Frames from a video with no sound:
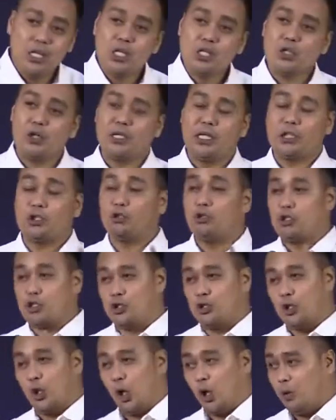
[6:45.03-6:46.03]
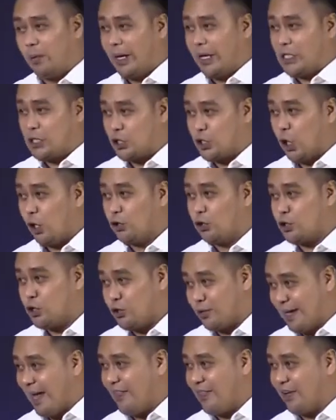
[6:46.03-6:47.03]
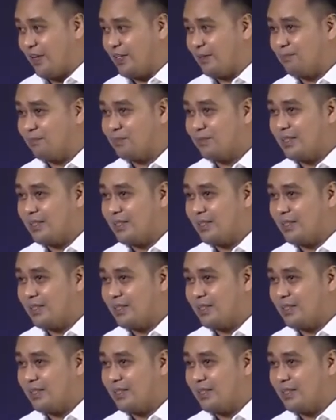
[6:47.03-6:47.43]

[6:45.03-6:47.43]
So the two should always go together.